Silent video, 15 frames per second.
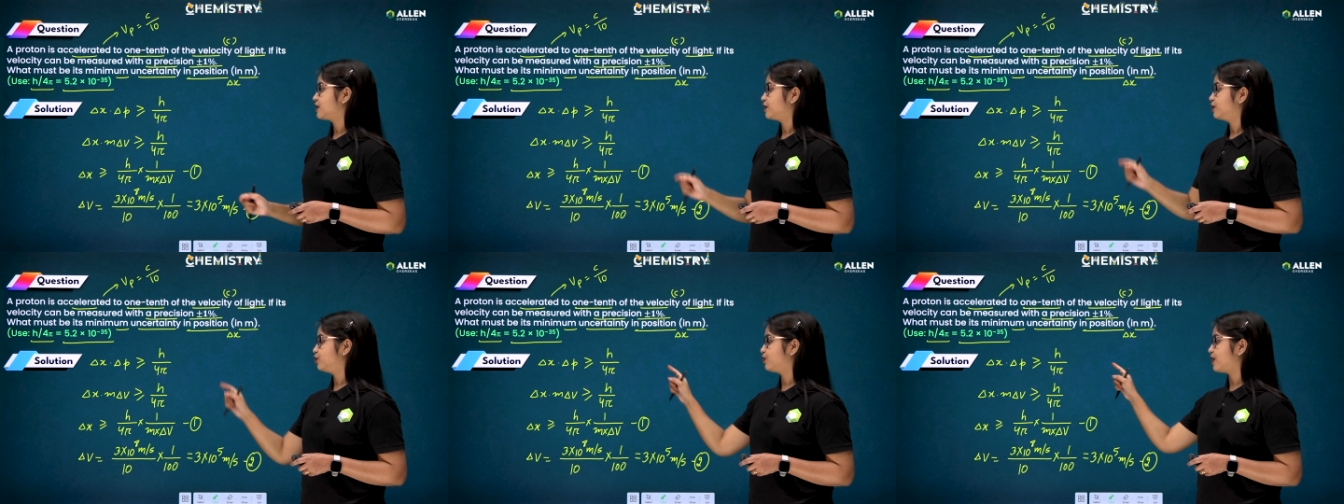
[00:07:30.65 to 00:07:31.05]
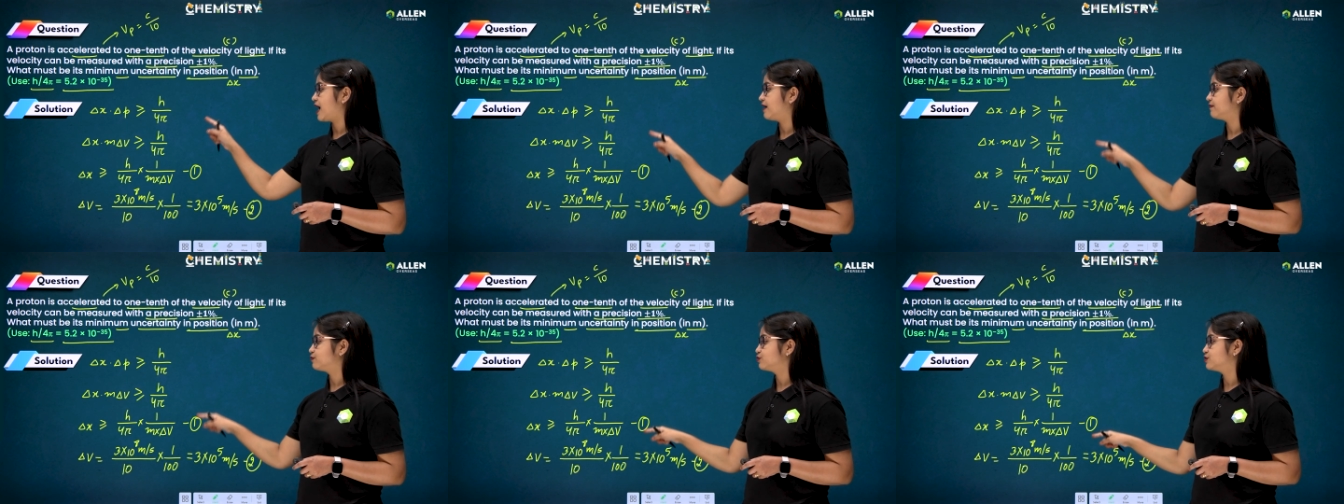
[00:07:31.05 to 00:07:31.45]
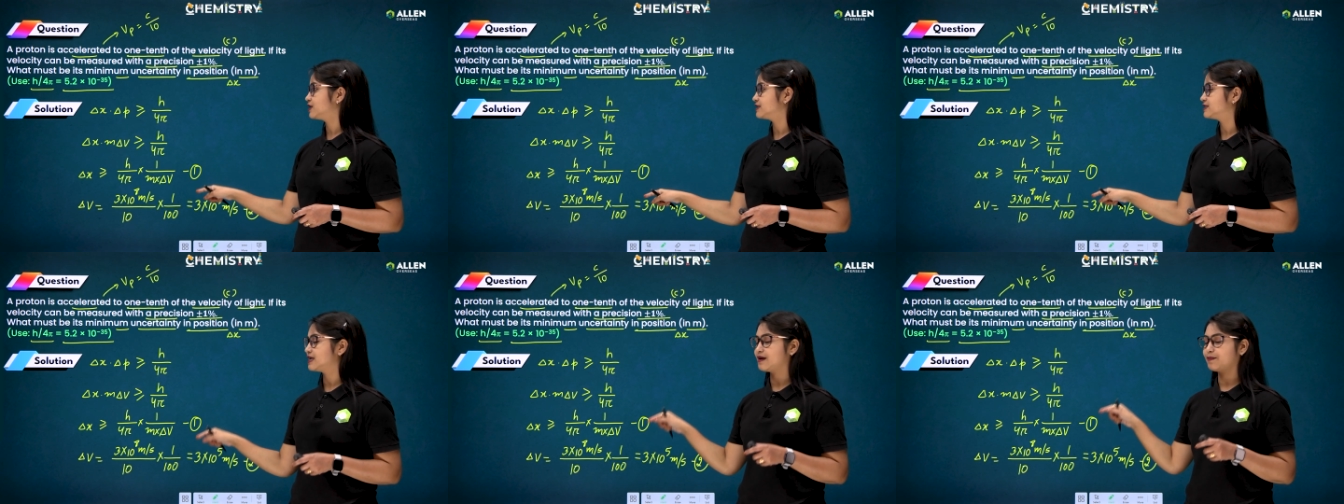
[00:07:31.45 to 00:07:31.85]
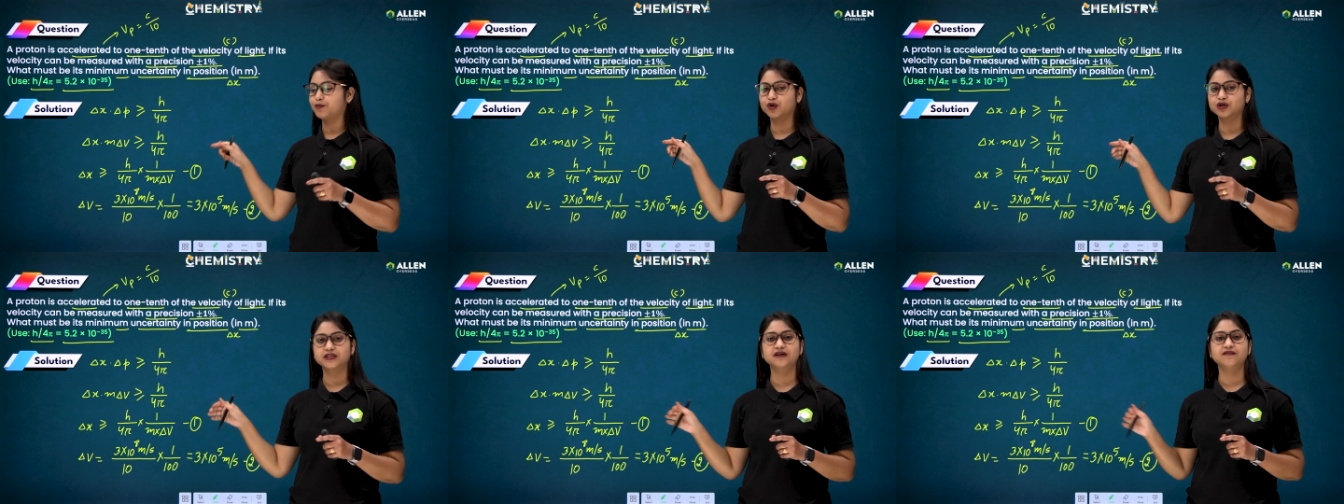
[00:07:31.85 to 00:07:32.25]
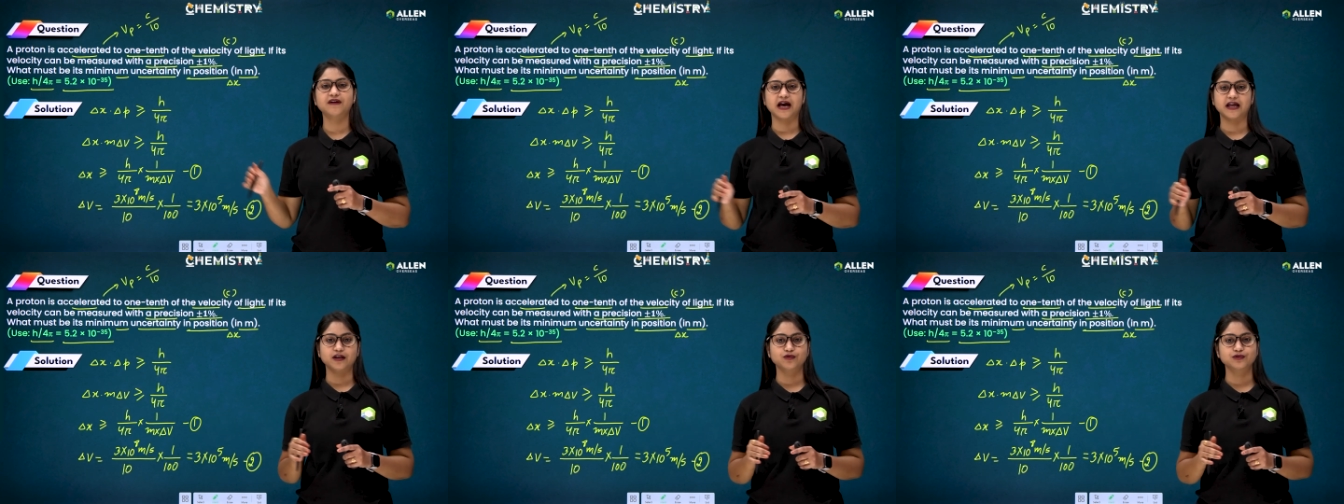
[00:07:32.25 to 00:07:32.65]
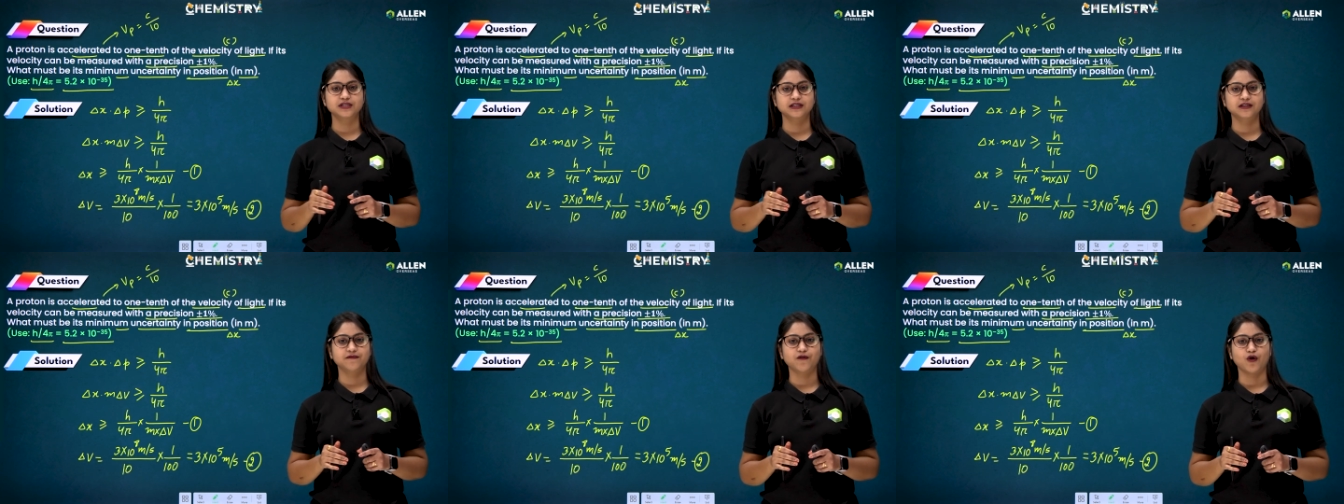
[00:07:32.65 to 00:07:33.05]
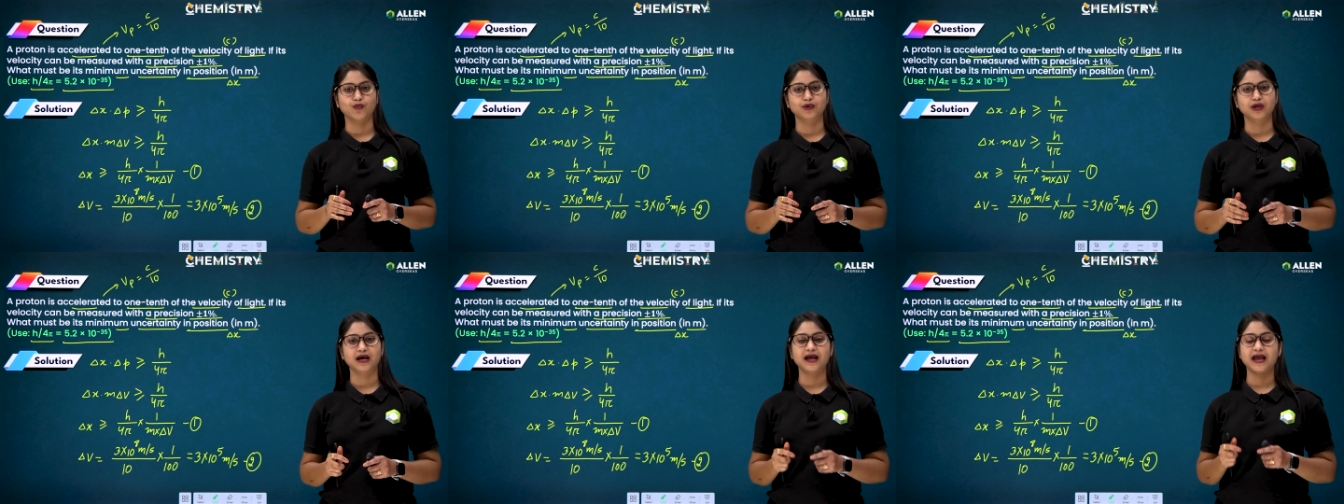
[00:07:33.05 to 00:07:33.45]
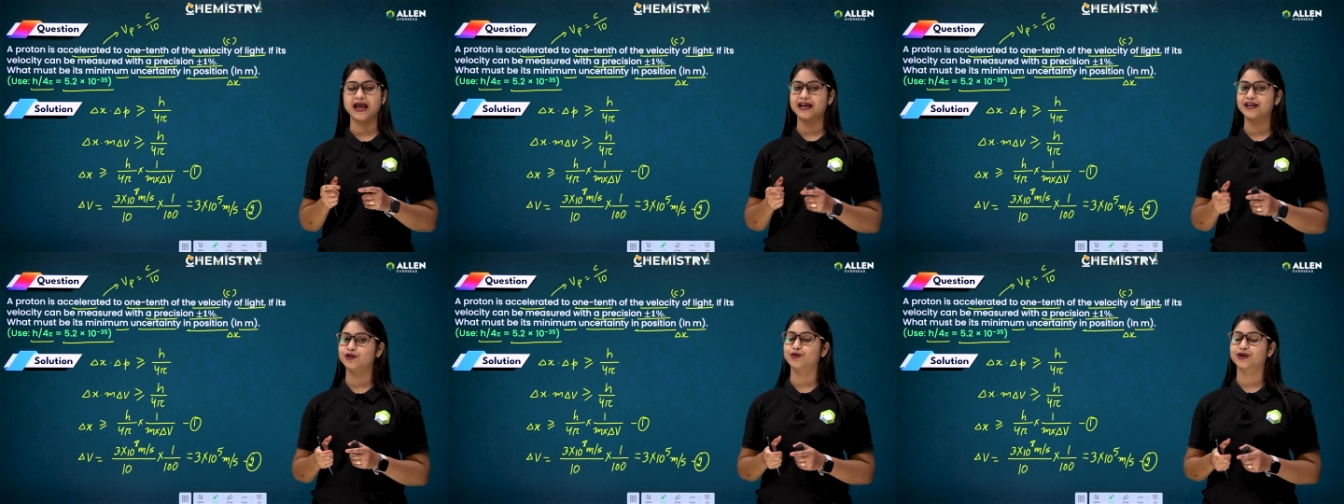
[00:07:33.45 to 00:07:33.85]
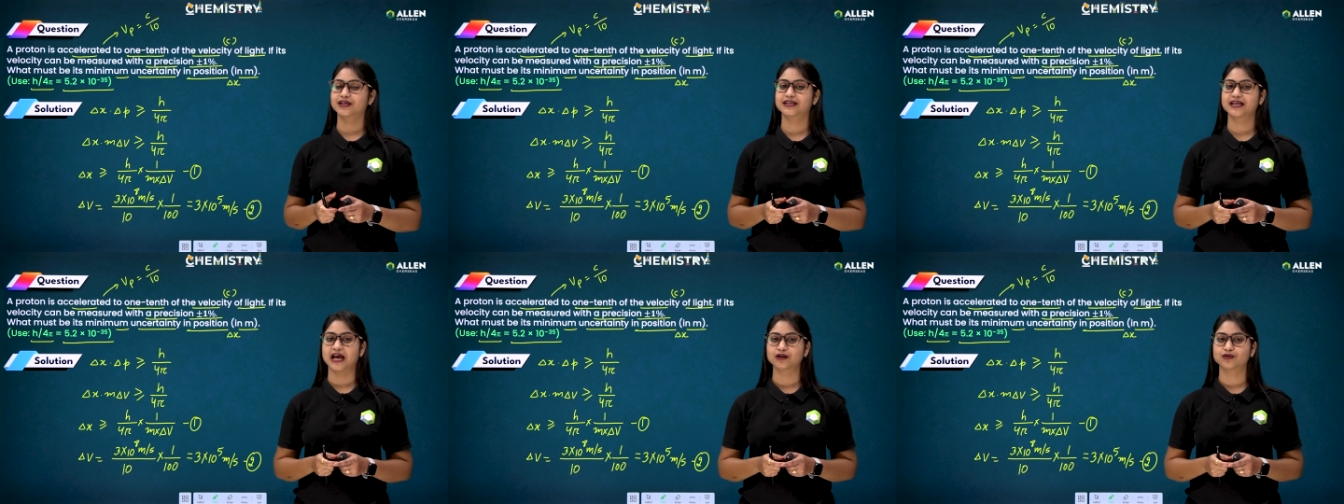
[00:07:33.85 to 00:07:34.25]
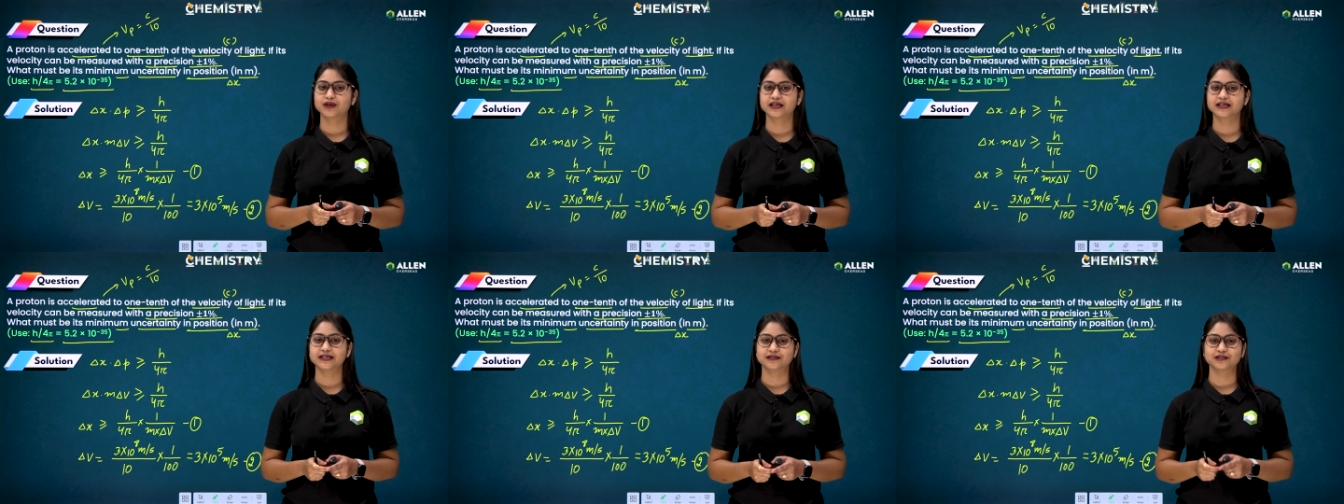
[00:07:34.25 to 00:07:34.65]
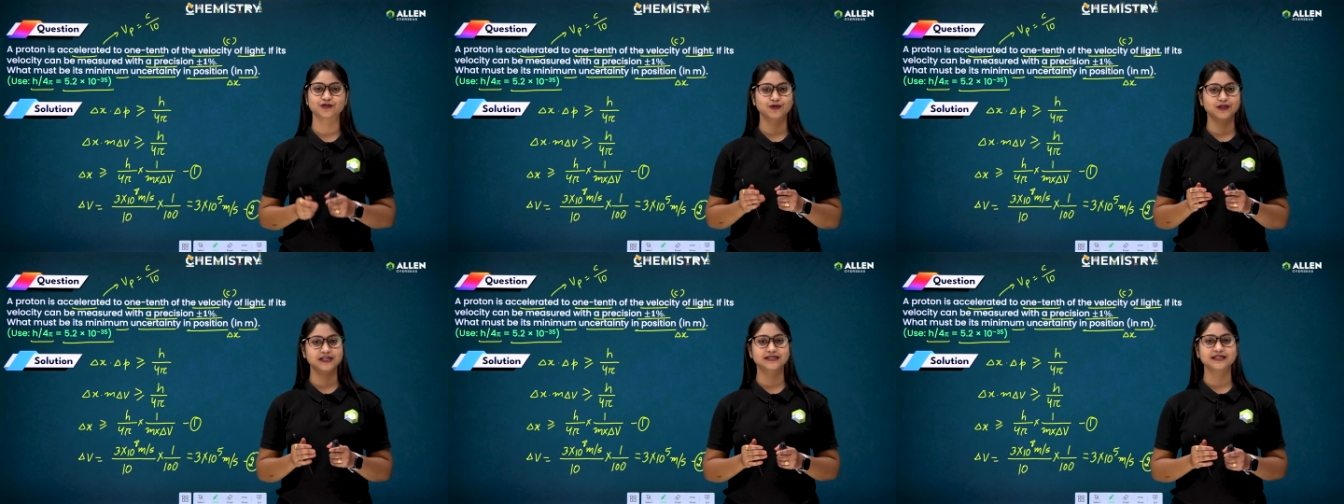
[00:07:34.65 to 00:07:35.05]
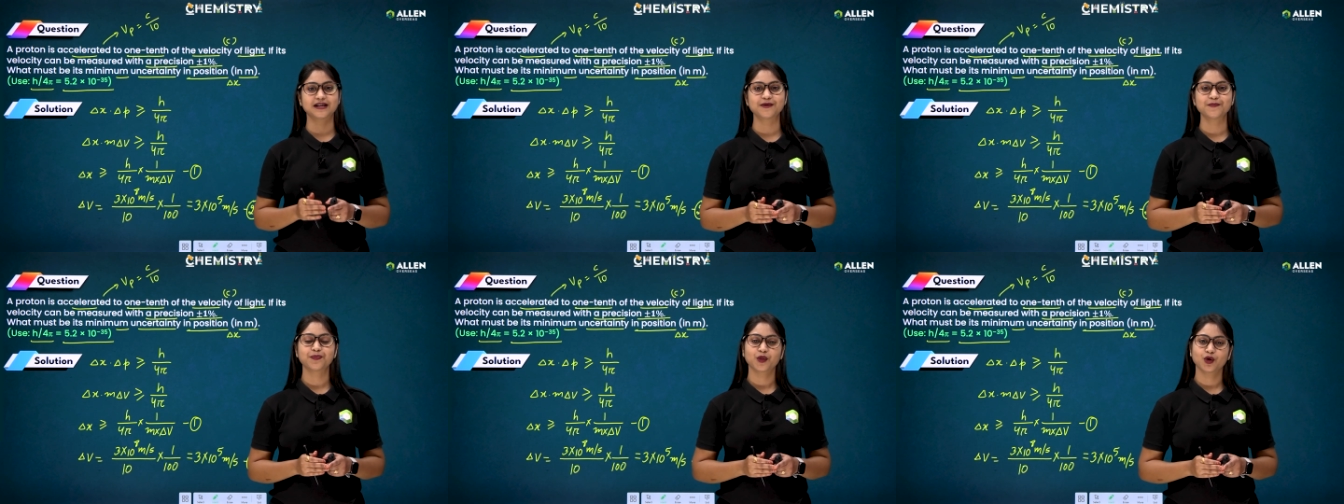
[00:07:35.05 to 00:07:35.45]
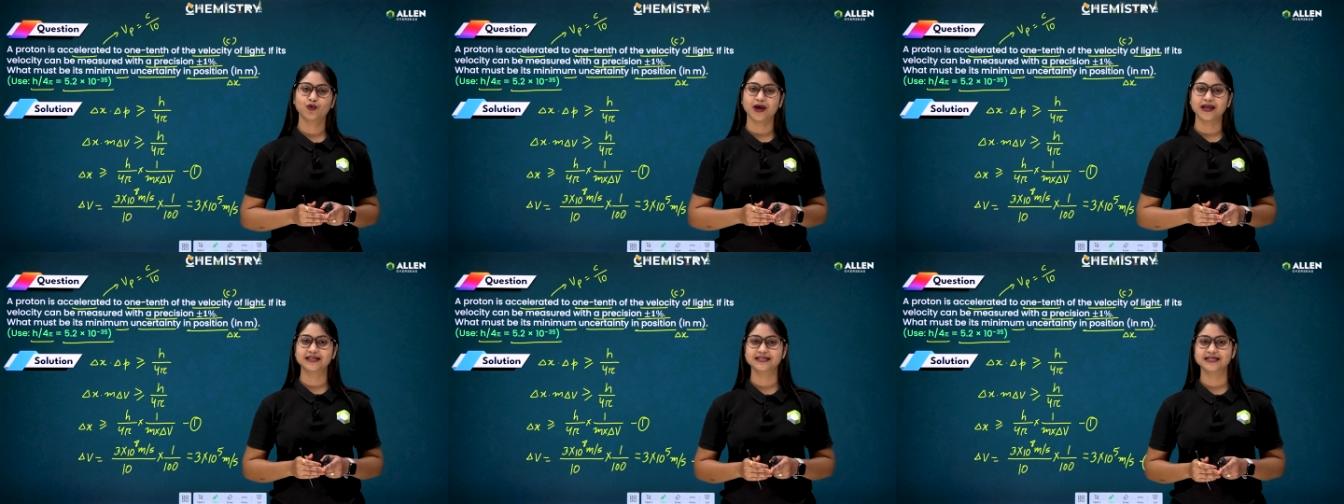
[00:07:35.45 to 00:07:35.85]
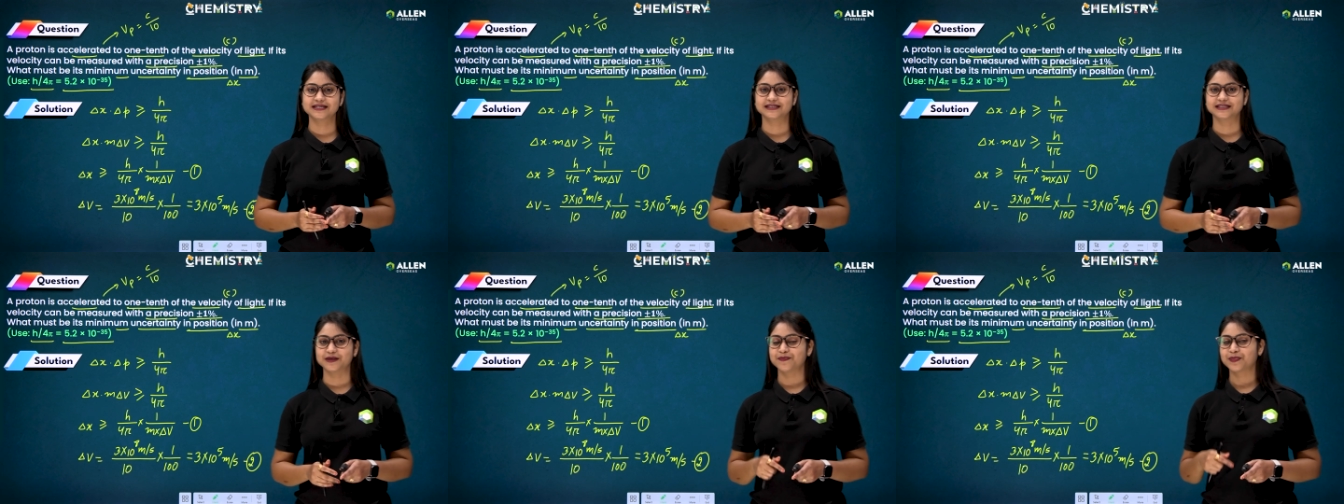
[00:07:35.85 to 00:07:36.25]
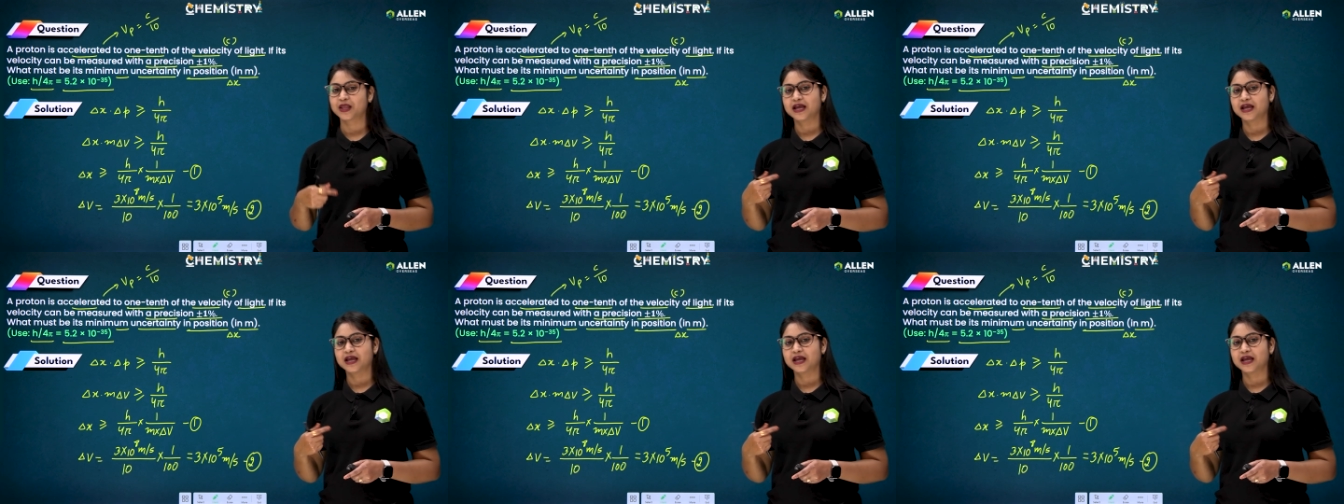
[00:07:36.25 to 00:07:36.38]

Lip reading: you have to just put the values in the formula and you can calculate it. So, these are quite easy.